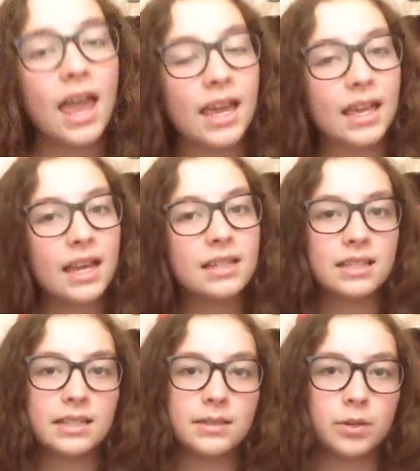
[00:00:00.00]
Hey guys,
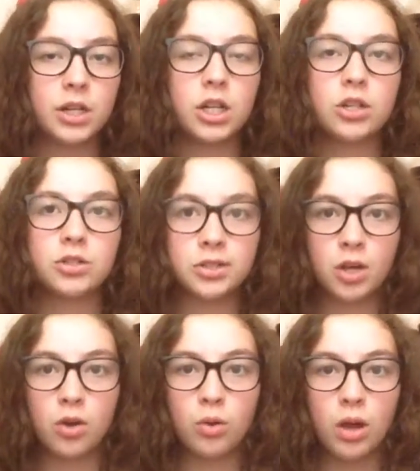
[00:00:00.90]
it's Brianna.
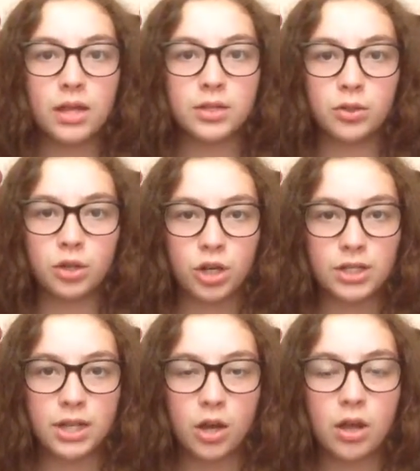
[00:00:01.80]
So, as you can already
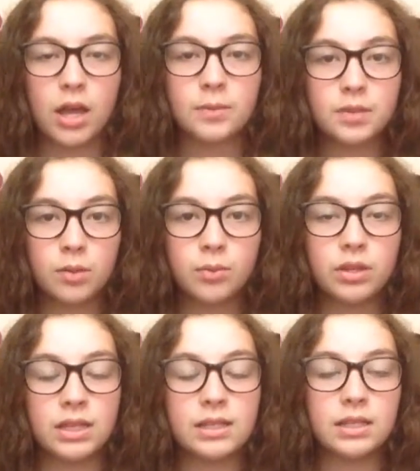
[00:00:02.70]
tell, I am done
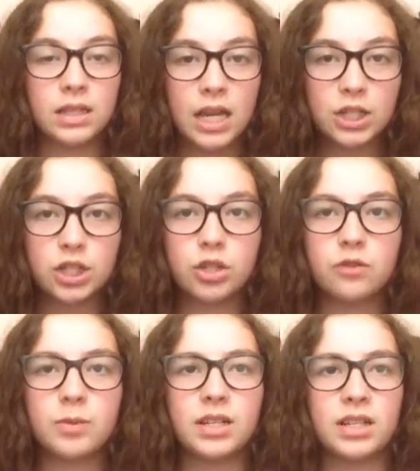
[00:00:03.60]
with these
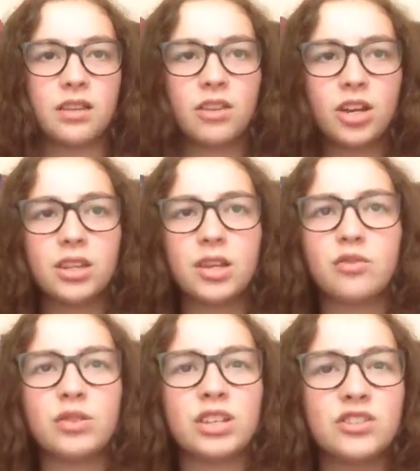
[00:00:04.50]
slideshows because I thought they were
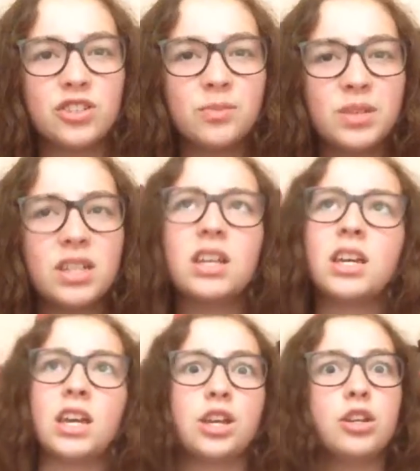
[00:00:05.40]
really stupid
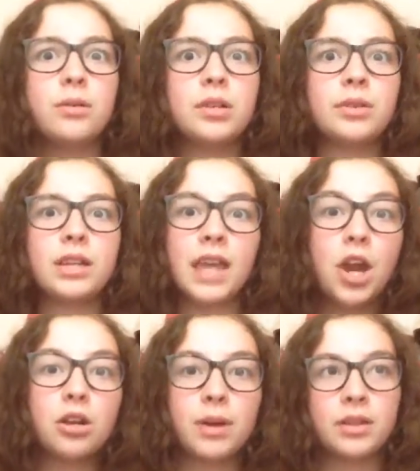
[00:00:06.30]
and nobody really
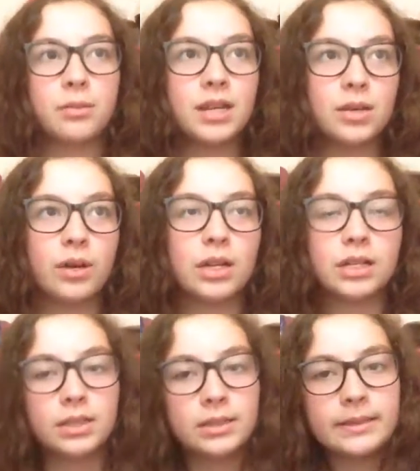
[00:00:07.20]
cared about them anyway.
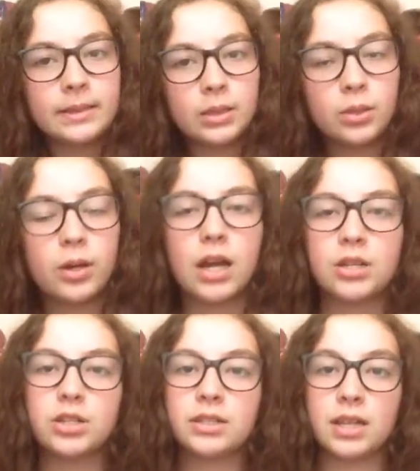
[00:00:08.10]
So, I
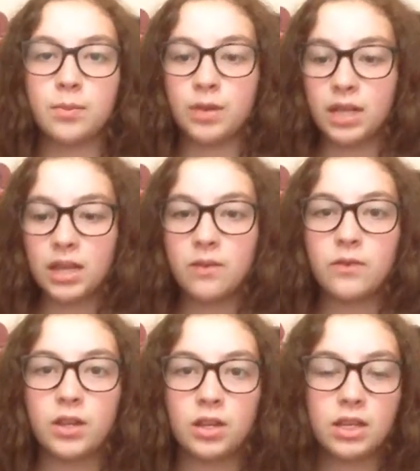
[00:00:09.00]
just, I'm making the
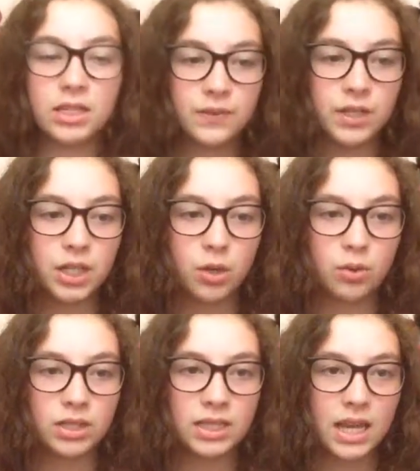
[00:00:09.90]
this video
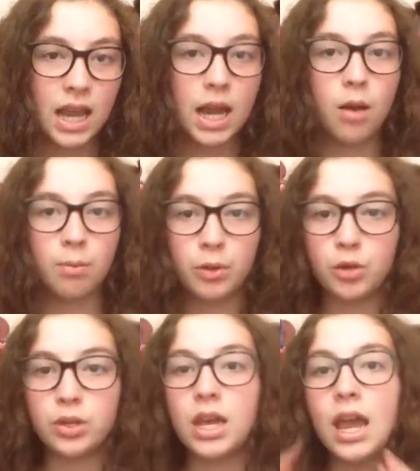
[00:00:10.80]
the day I
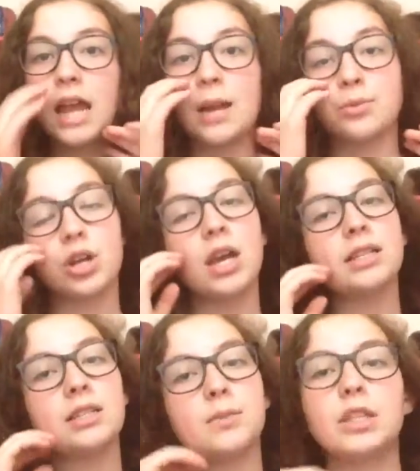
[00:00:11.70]
upload. And I'm
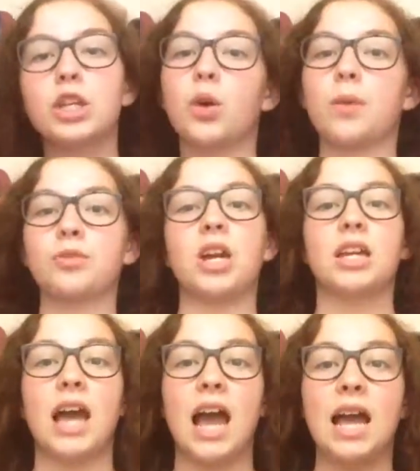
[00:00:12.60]
trying something new. I'm
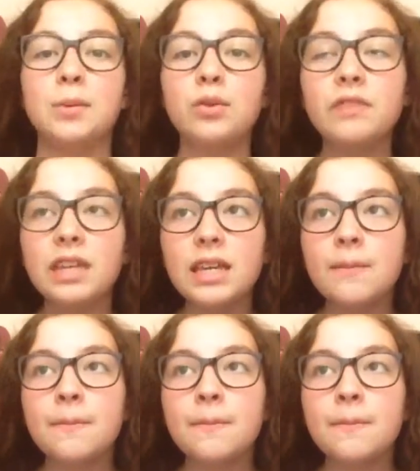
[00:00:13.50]
trying iMovie.